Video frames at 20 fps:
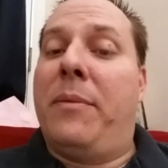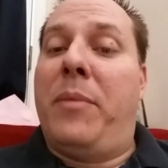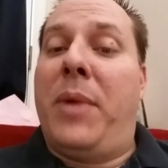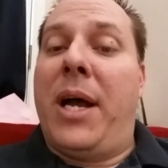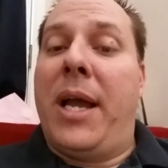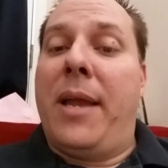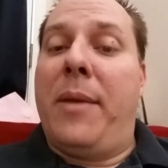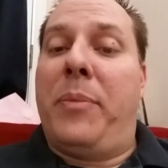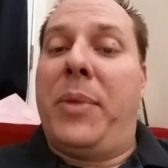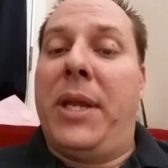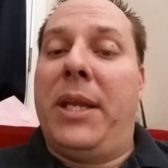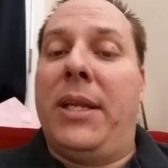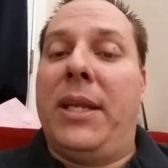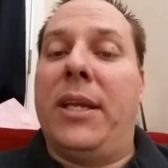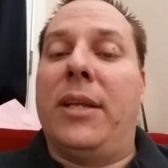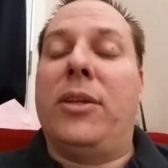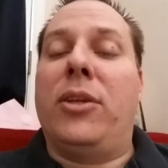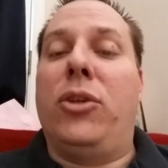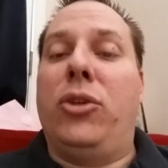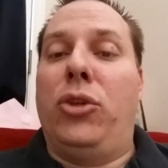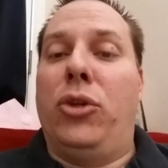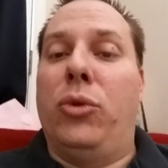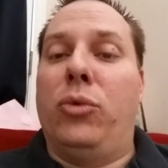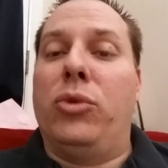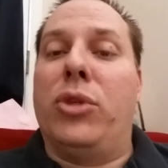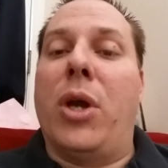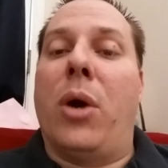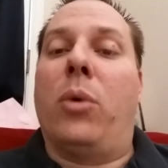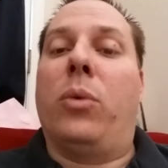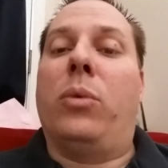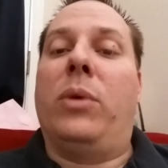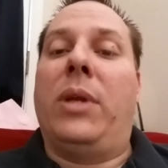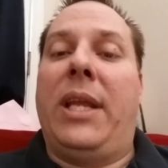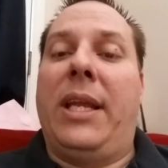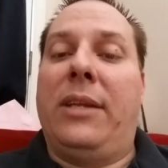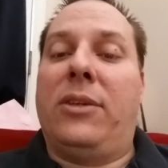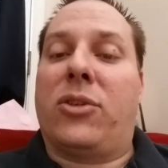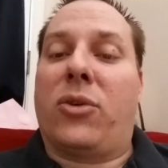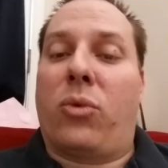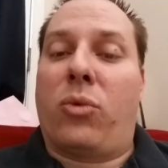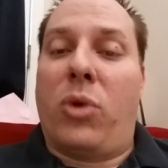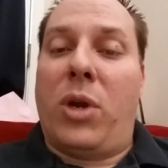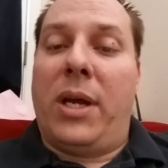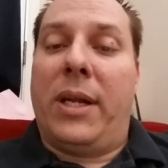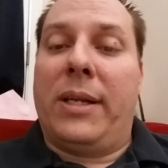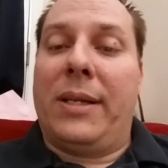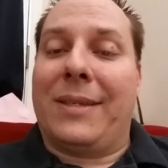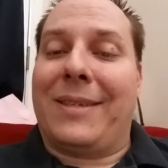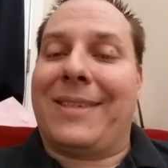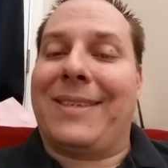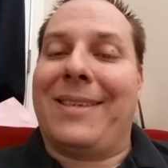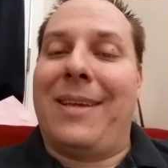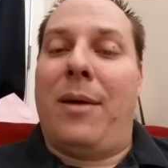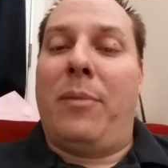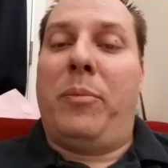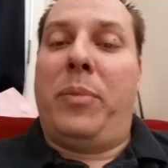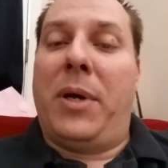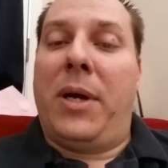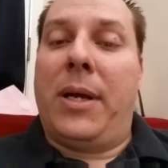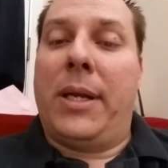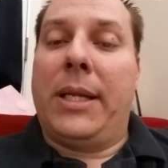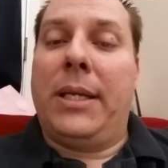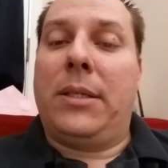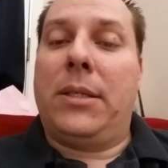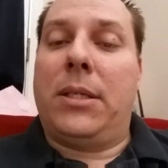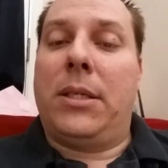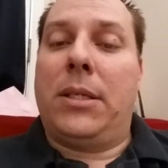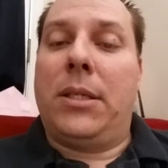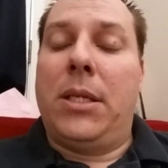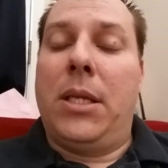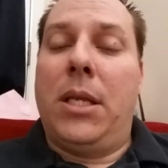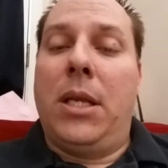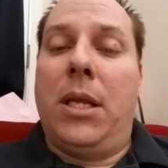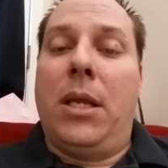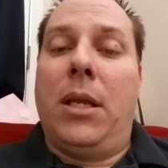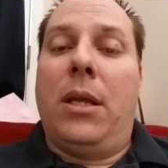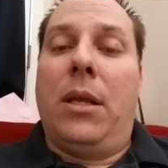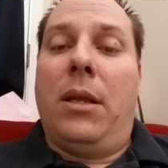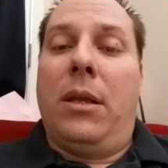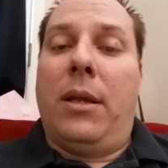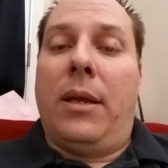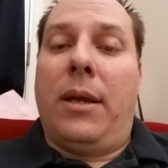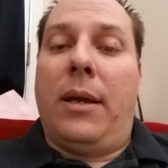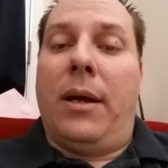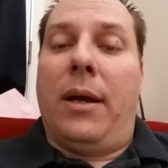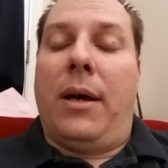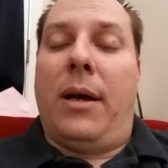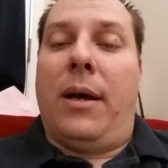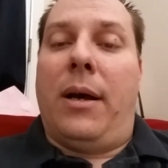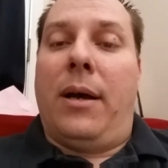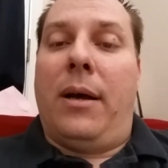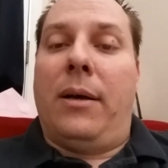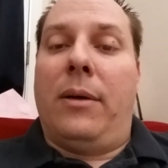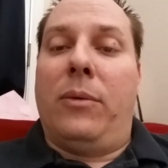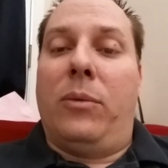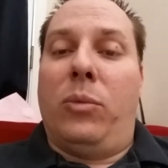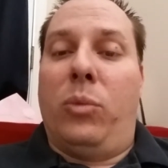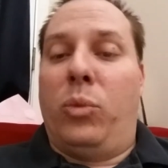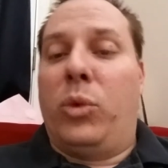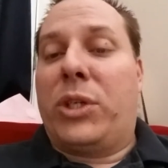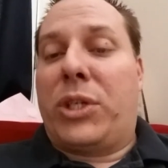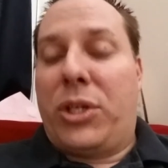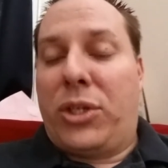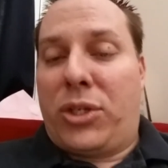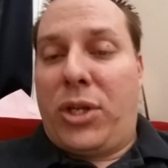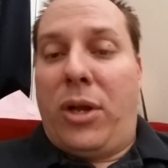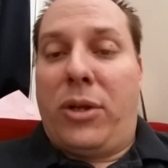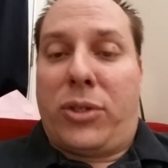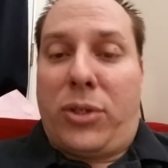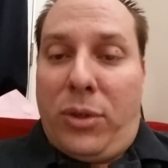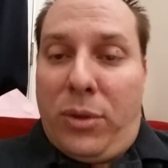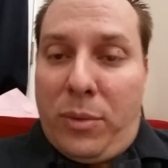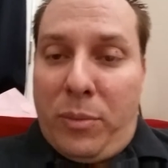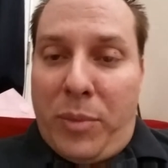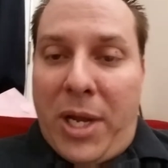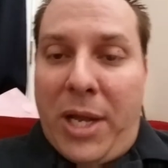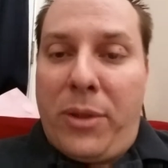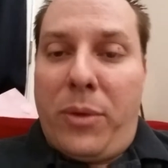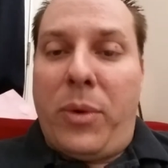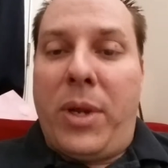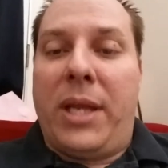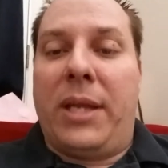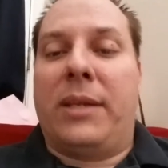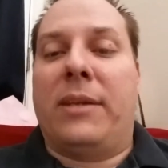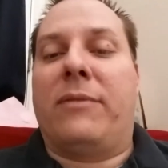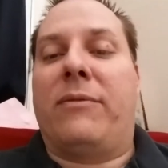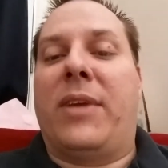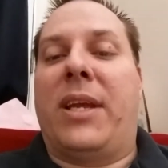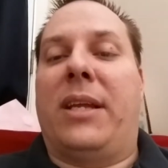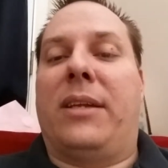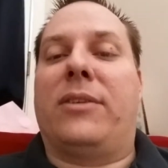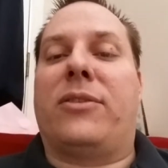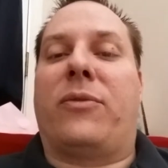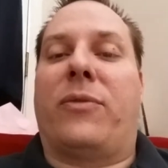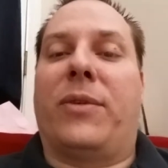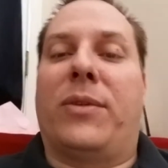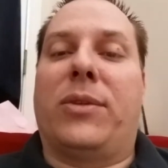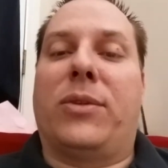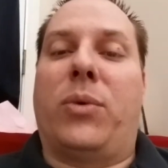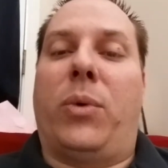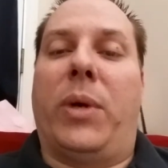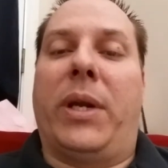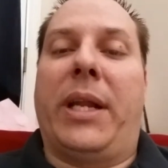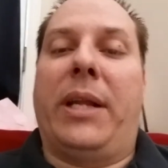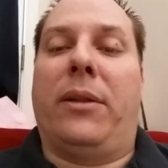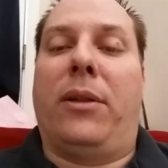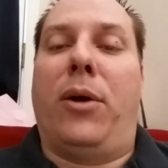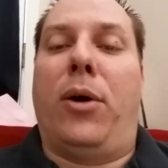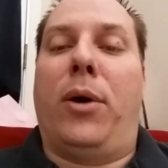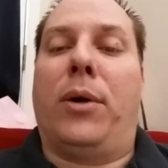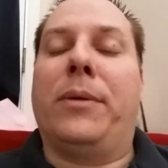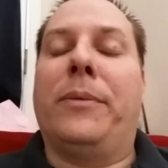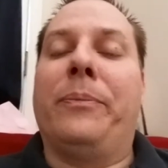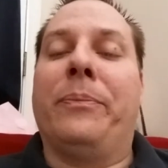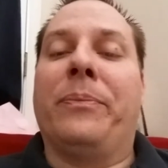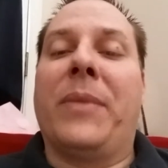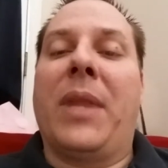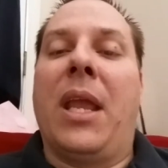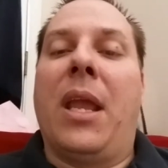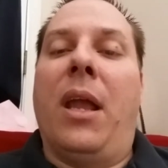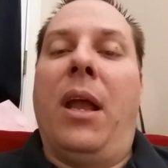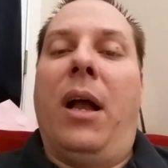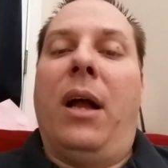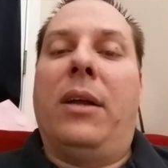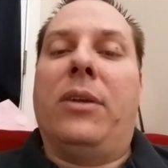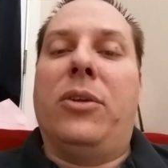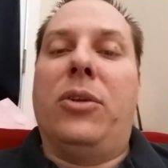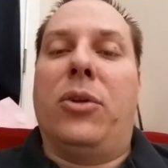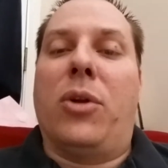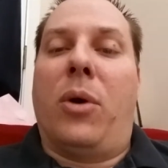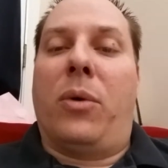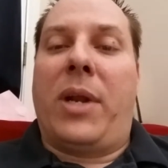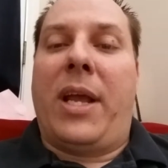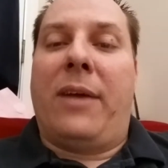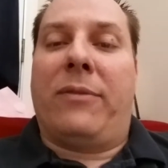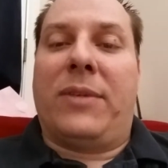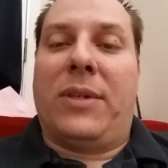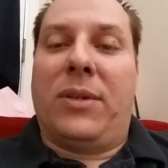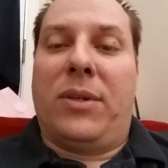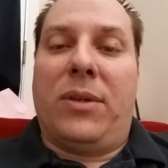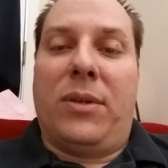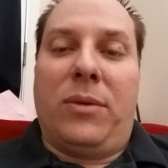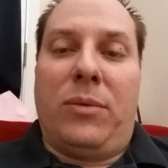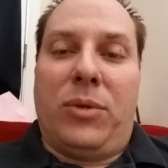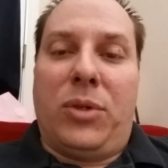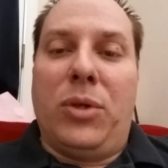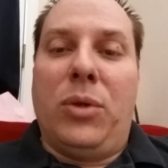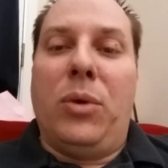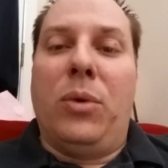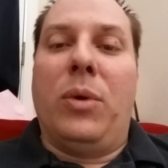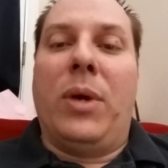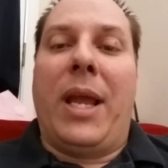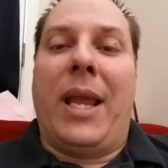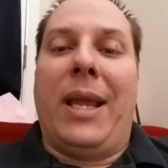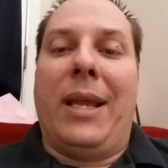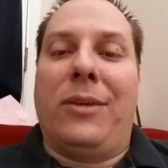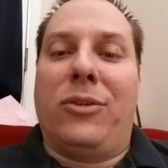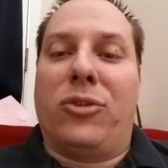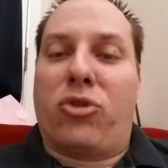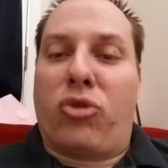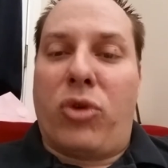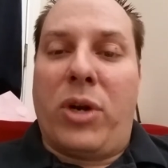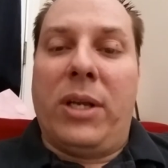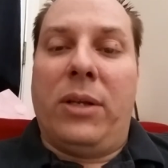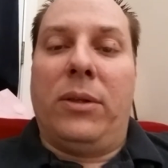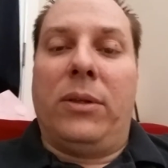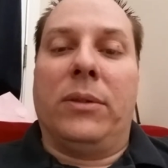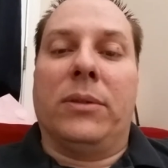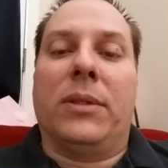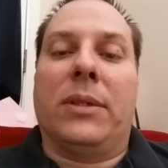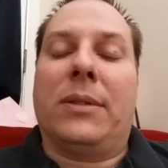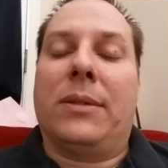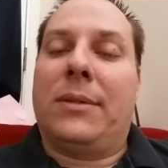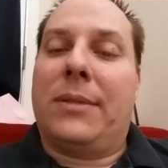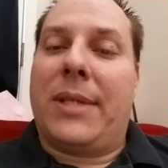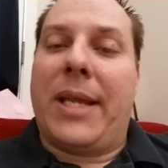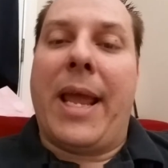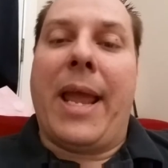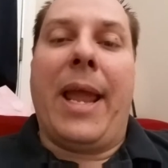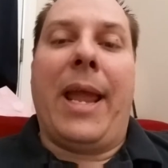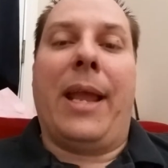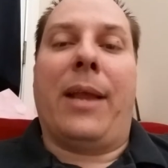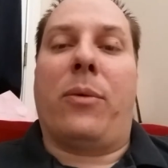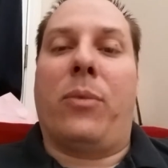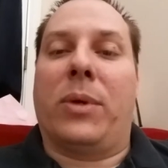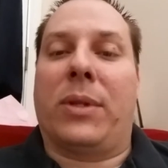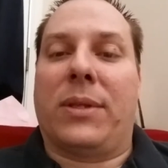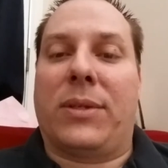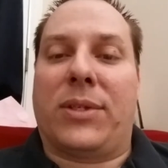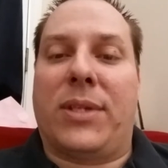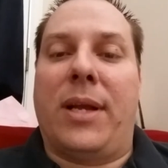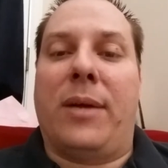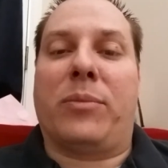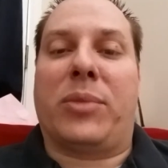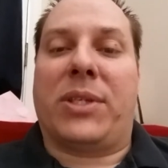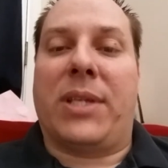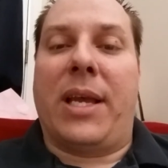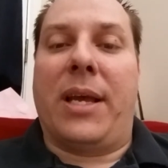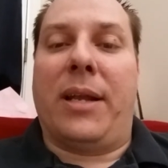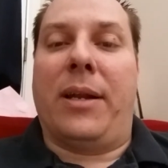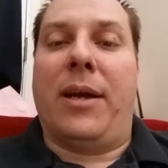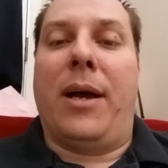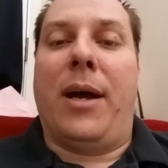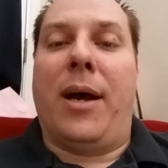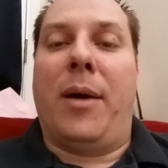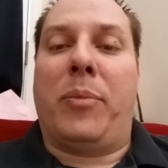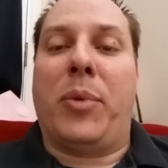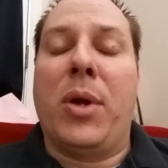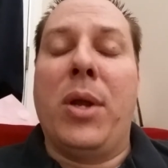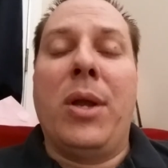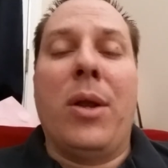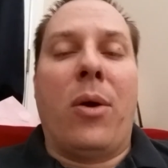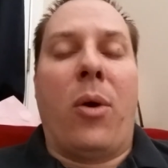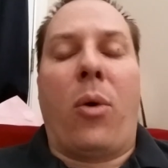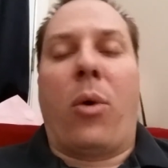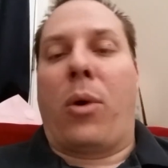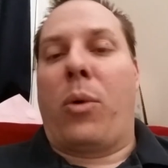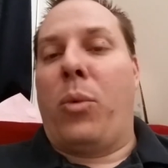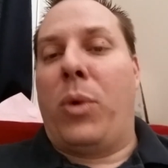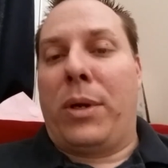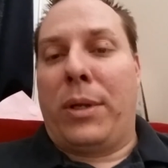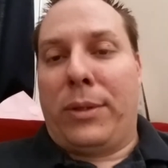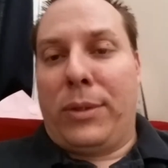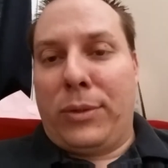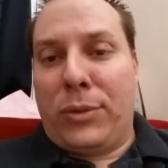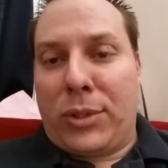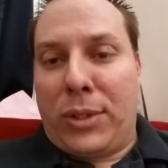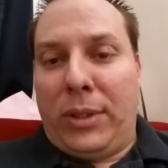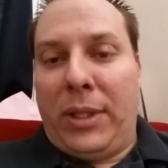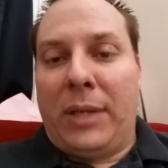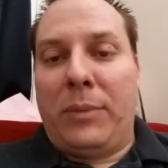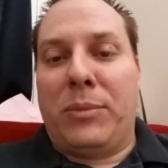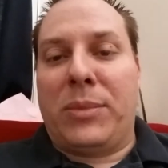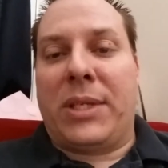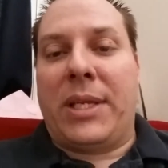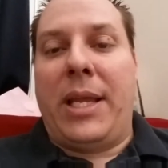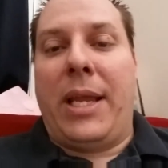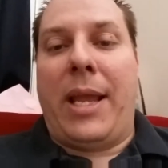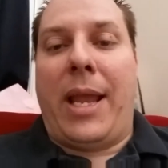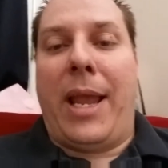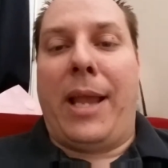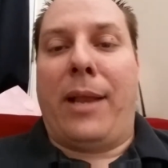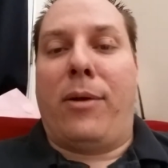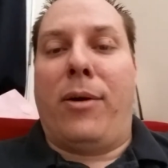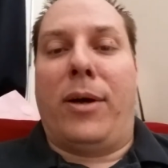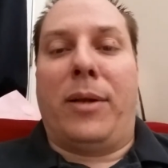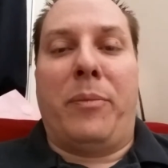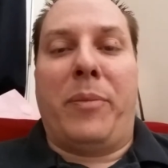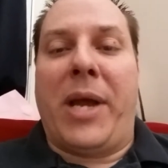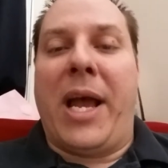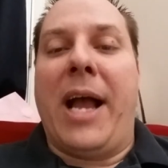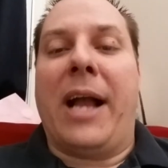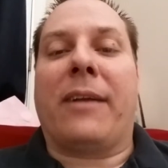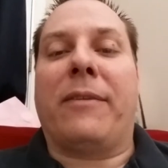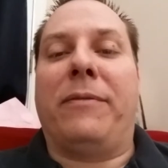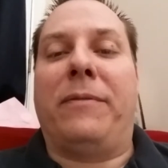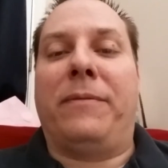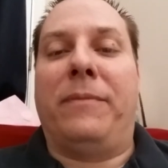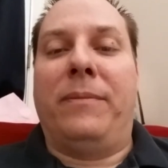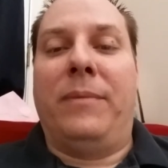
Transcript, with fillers: in my opinion, you don't need to run a sump on it. Uh, which is also, by the way, an advantage for the 20 long. You don't have to do a drilled tank with a sump set up or one of those clumsy hang on back